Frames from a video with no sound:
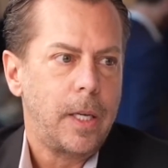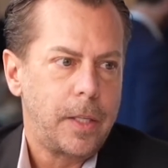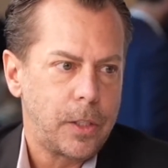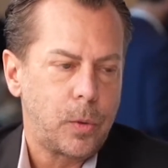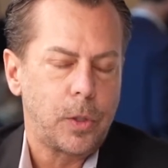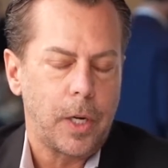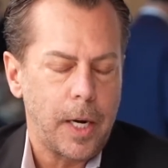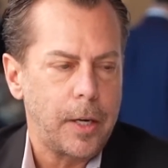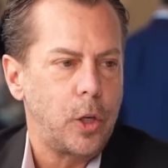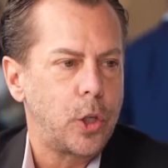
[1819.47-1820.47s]
This was an
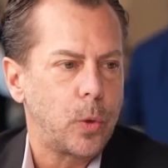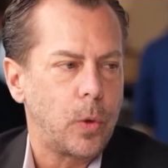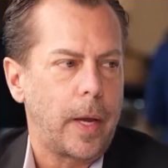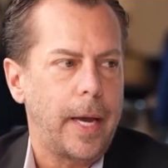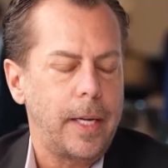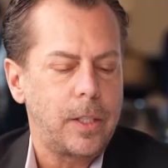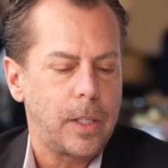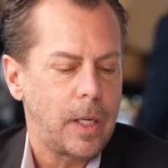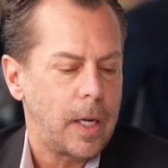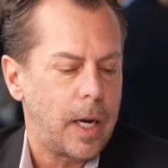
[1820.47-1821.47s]
unusual case,
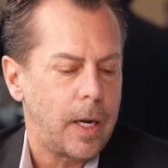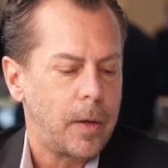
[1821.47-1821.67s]
and